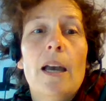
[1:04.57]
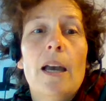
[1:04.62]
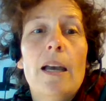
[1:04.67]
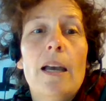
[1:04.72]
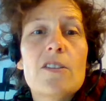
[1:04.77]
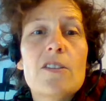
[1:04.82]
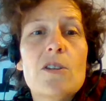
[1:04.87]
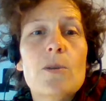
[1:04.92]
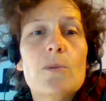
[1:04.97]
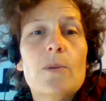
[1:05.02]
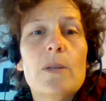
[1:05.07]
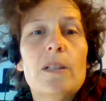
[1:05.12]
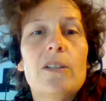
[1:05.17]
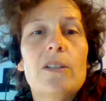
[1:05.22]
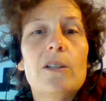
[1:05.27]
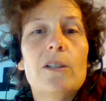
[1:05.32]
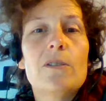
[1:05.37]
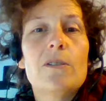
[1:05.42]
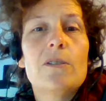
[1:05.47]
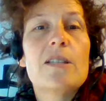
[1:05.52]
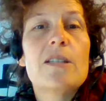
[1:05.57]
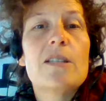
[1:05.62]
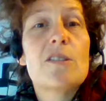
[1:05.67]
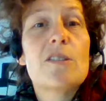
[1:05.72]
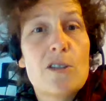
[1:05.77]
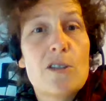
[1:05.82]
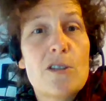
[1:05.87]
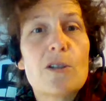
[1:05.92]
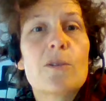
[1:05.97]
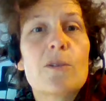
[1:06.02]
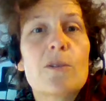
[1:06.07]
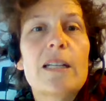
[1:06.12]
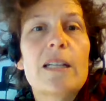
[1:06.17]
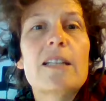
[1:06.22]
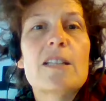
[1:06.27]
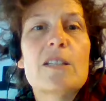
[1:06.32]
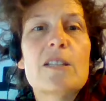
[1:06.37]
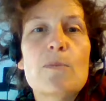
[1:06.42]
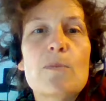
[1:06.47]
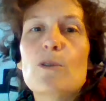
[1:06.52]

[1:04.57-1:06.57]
As you will notice during this